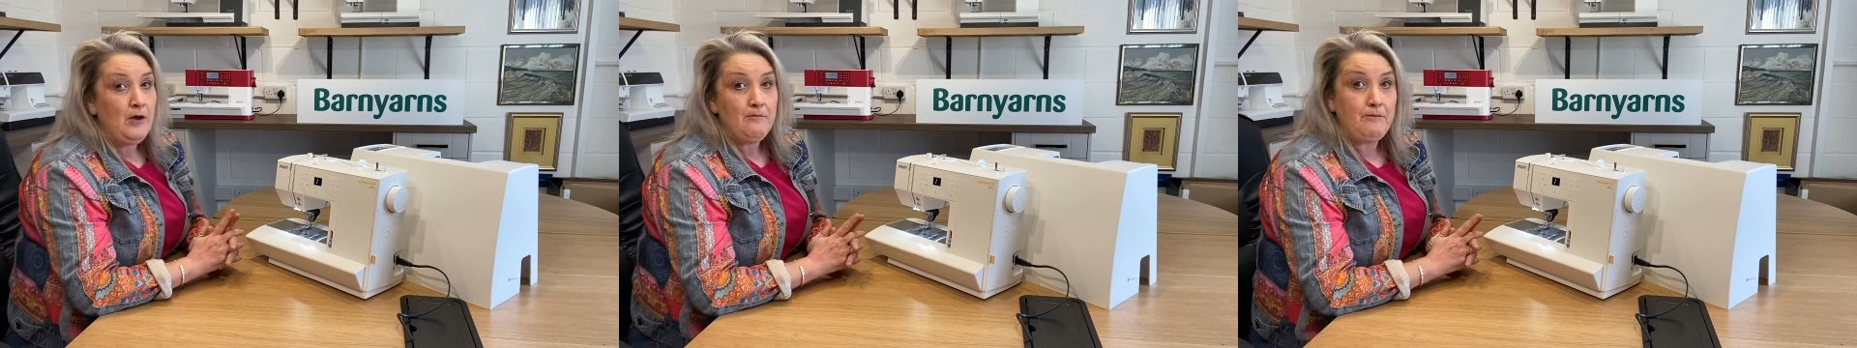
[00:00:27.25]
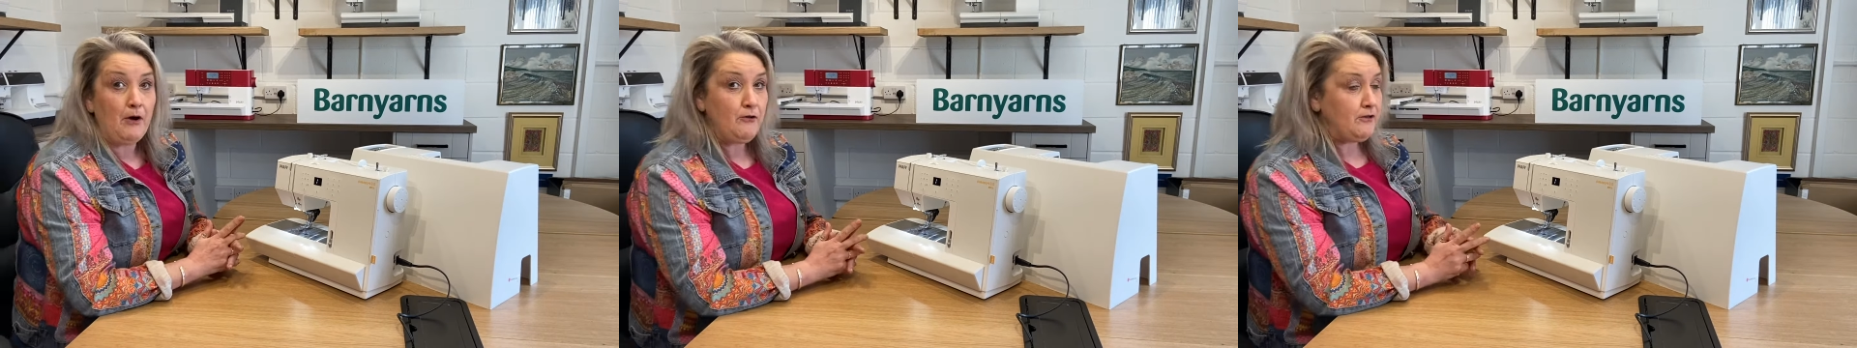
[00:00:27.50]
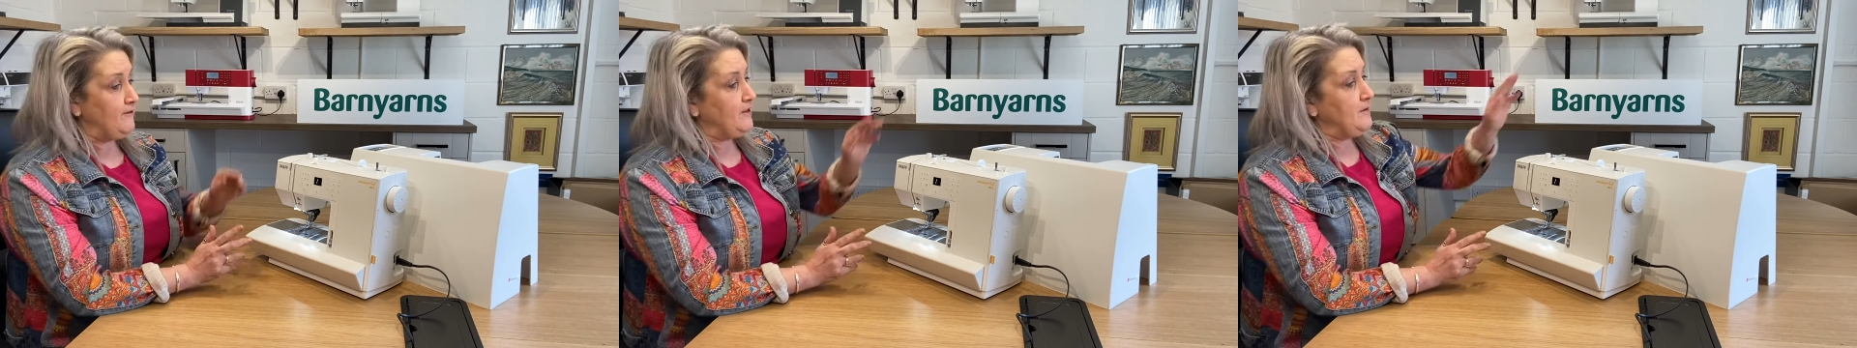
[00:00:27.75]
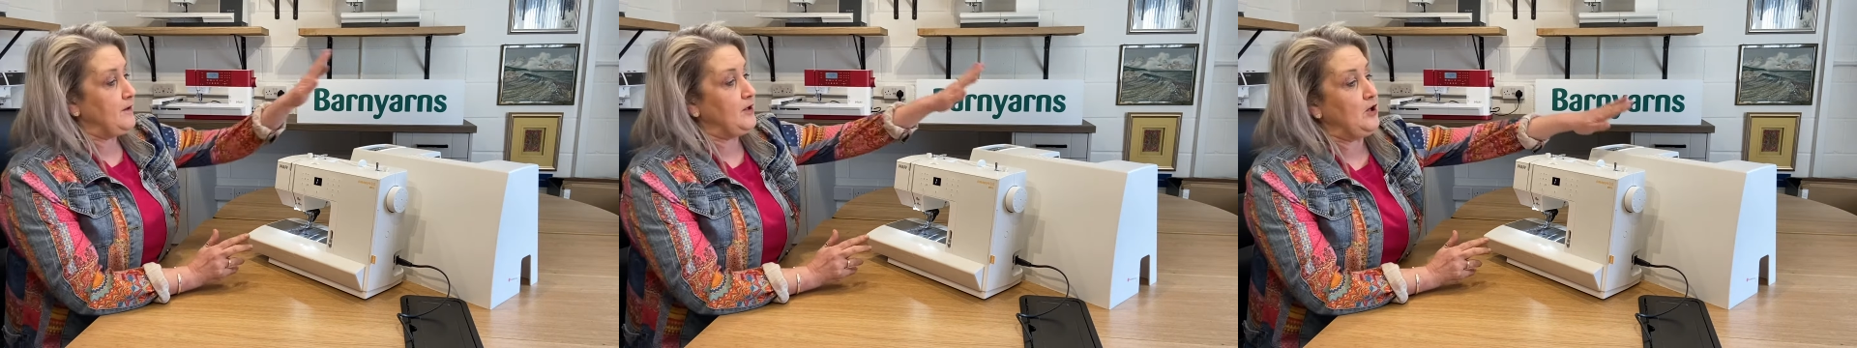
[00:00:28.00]
Both of
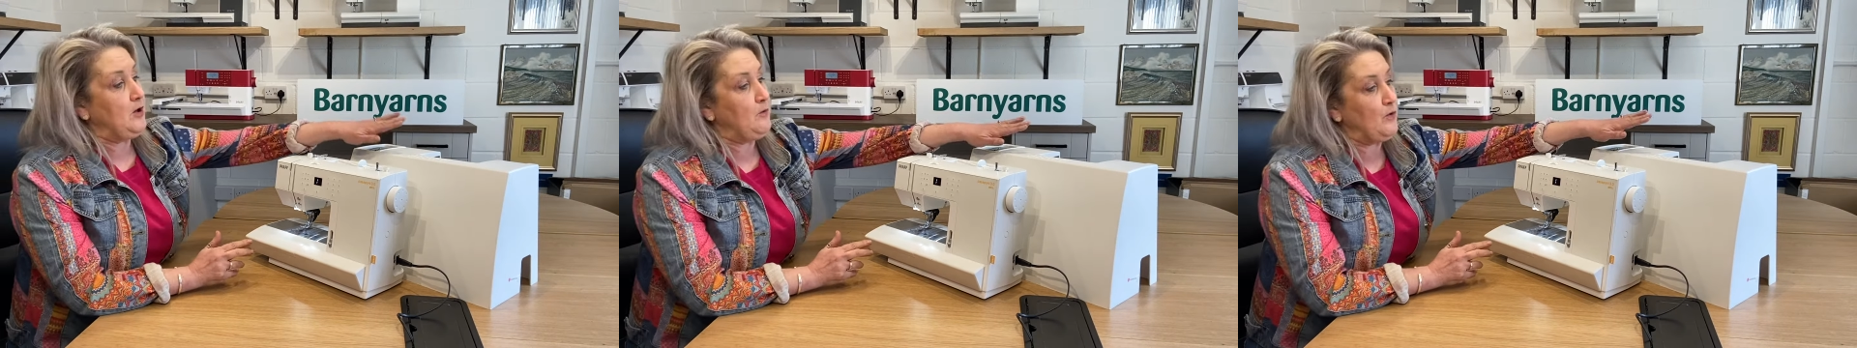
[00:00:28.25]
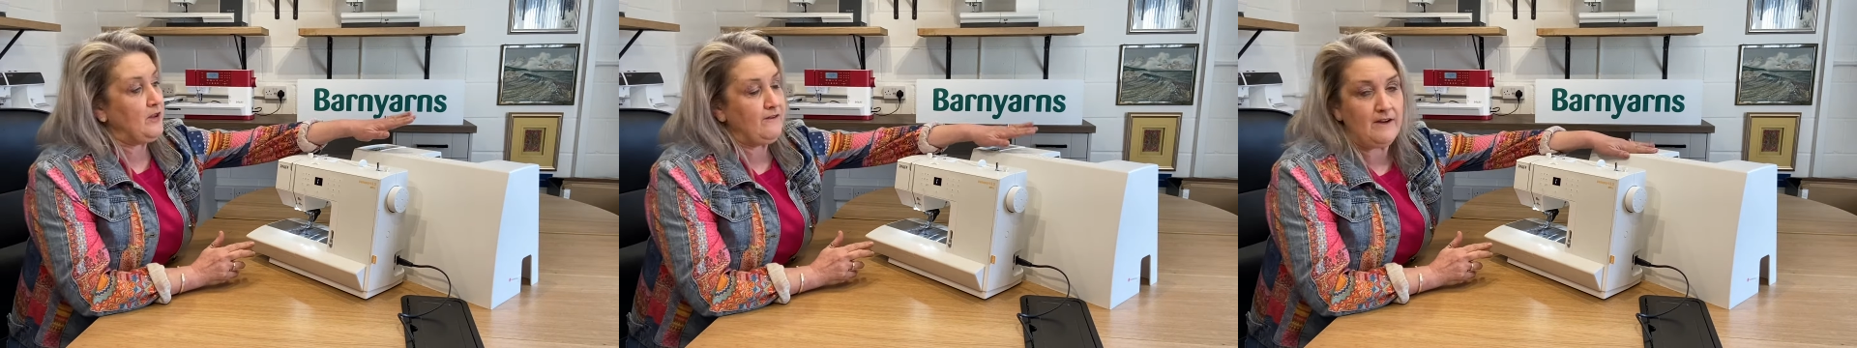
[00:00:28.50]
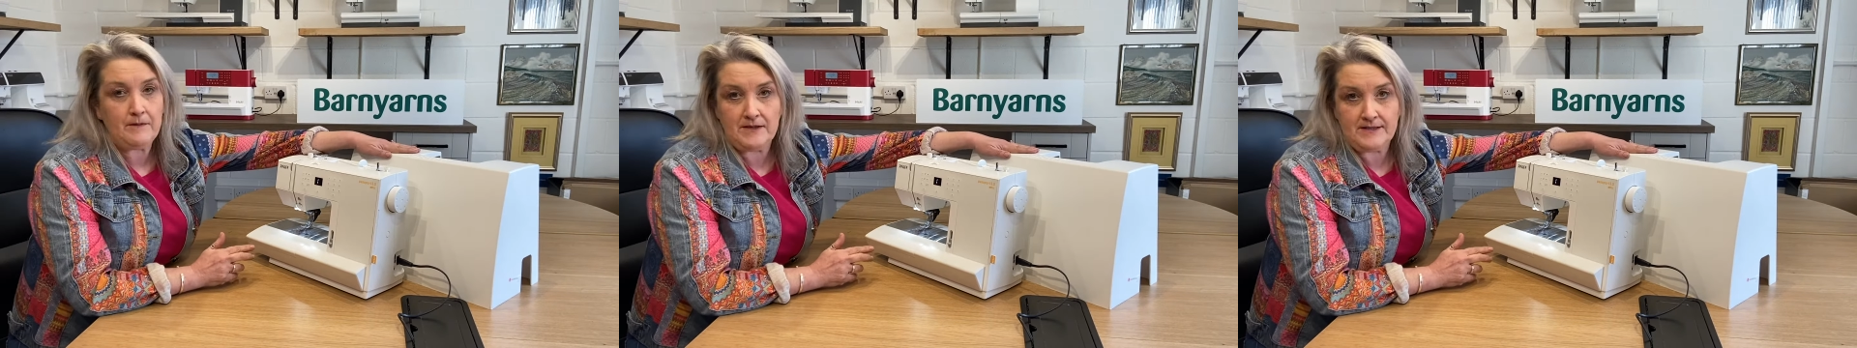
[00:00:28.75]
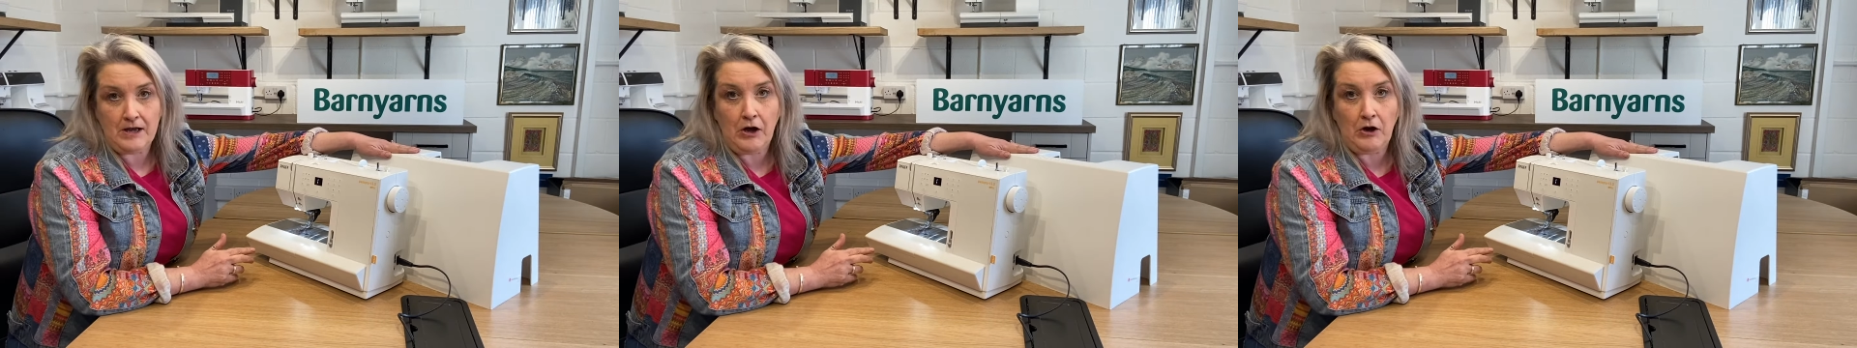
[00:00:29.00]
them come with a fabulous
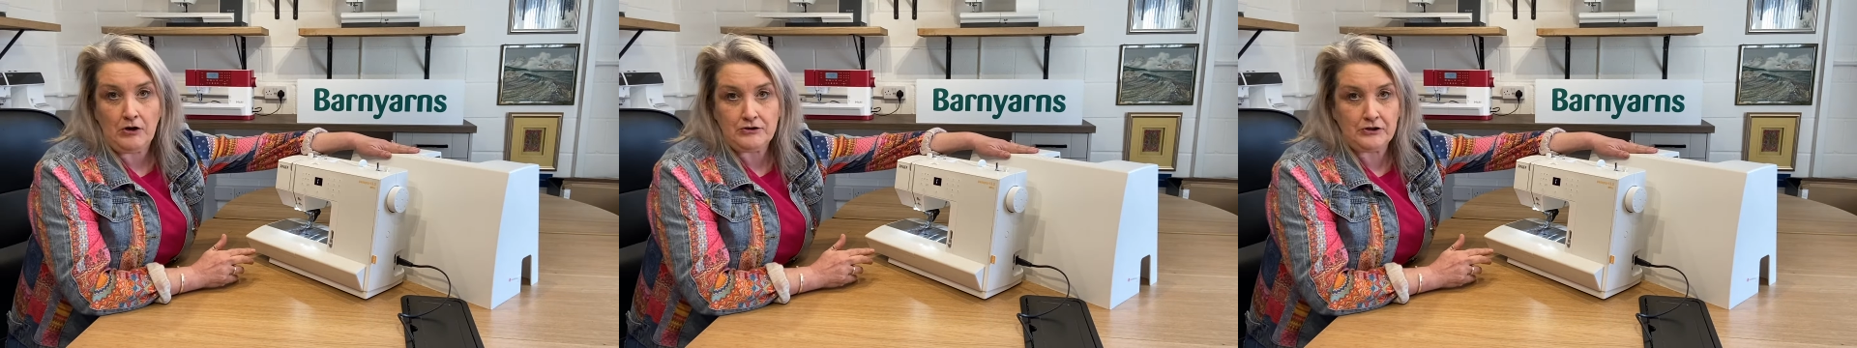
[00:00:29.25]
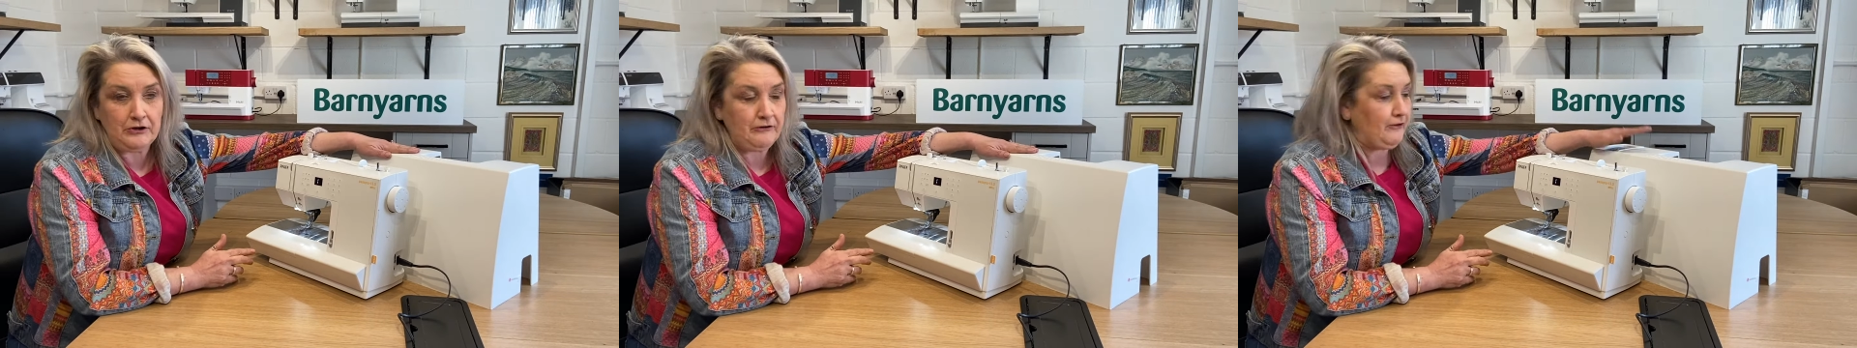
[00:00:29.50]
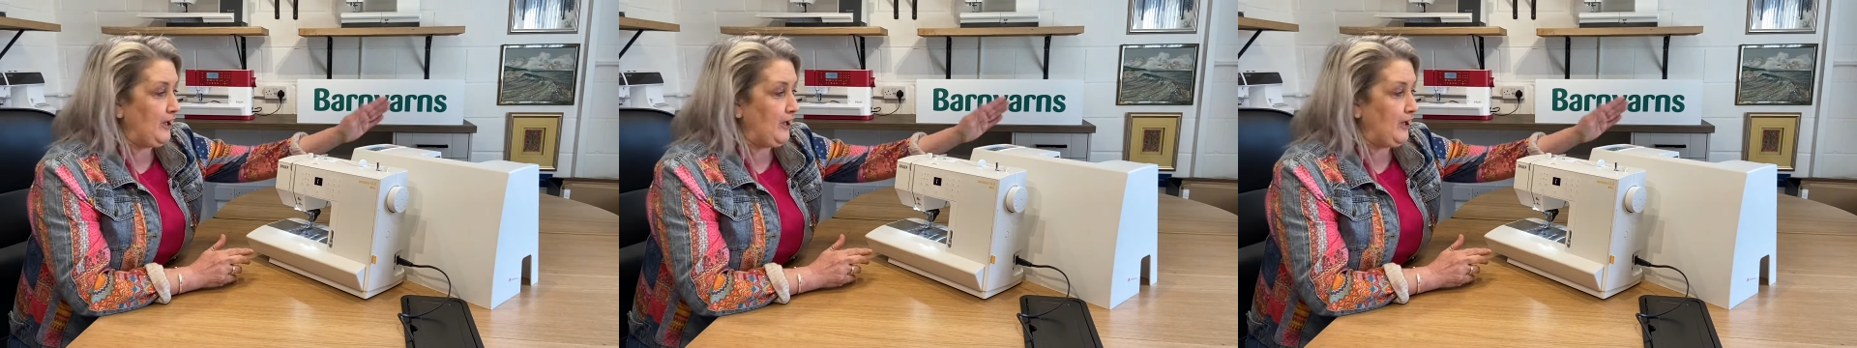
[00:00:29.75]
hard cover,